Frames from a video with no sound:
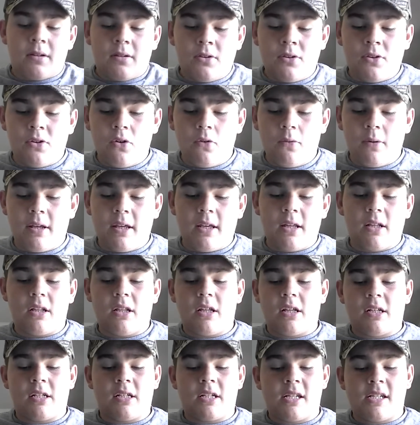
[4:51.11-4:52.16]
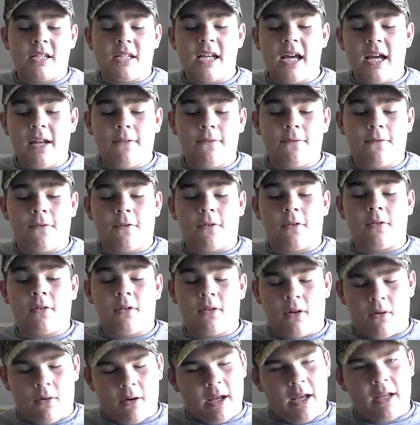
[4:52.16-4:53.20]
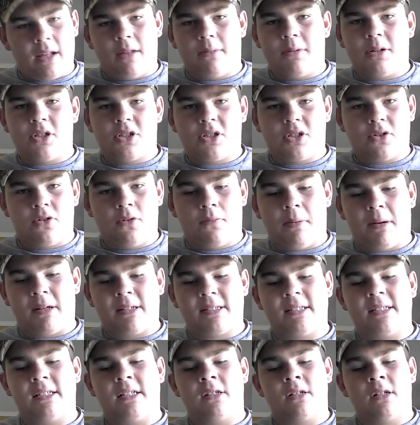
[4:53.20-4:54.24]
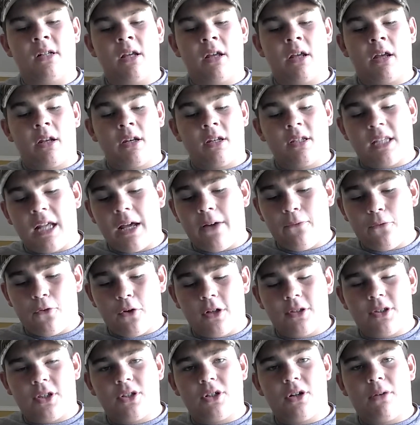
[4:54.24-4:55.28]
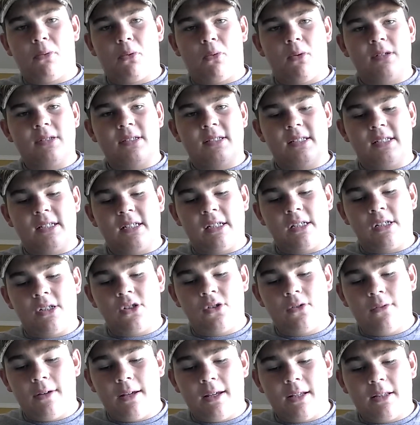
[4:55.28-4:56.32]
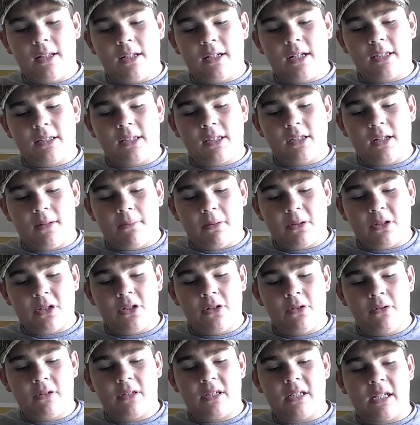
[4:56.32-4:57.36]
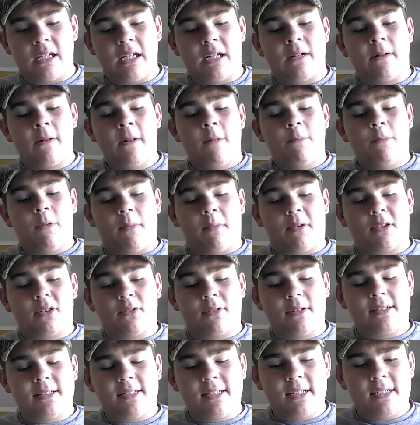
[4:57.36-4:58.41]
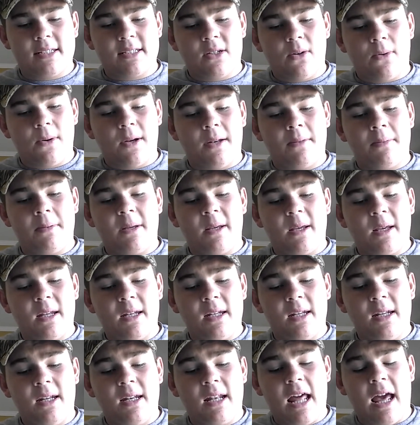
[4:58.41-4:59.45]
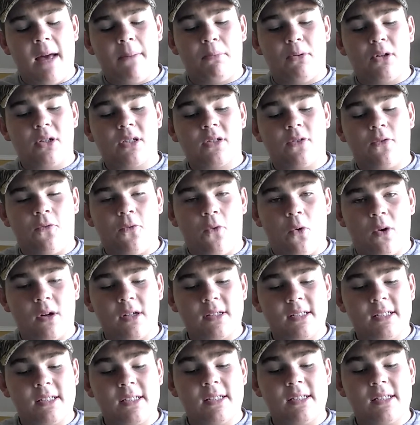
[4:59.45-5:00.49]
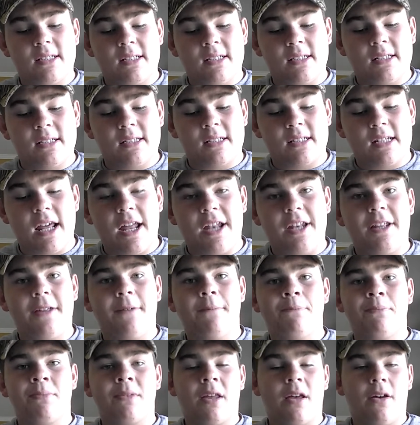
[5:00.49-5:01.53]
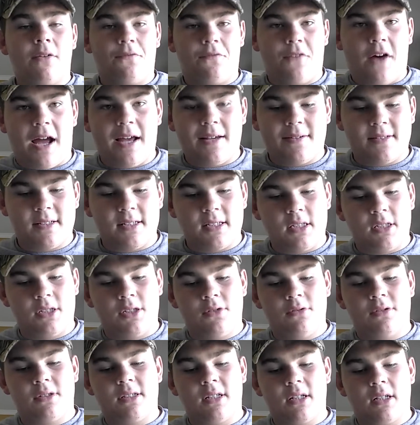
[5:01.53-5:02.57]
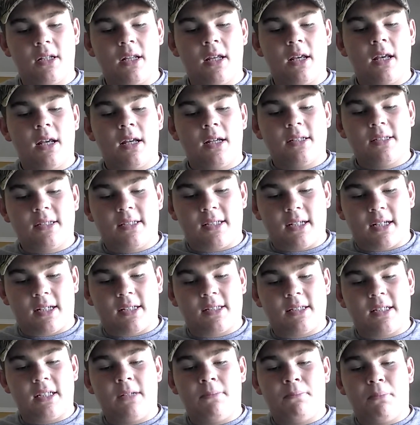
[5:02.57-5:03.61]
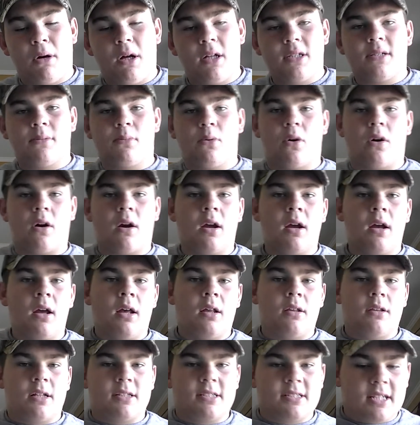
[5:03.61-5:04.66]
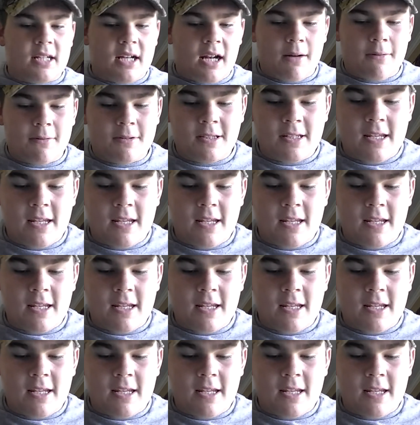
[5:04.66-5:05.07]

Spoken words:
New England, Denver. No, okay, let me just do by seed. Denver at the number 1 seed. New England at the number 2 seed. Number 3 seed is going to be Indianapolis. 4 seed Cincinnati. 5 seed Houston. 6 seed Baltimore. let's get on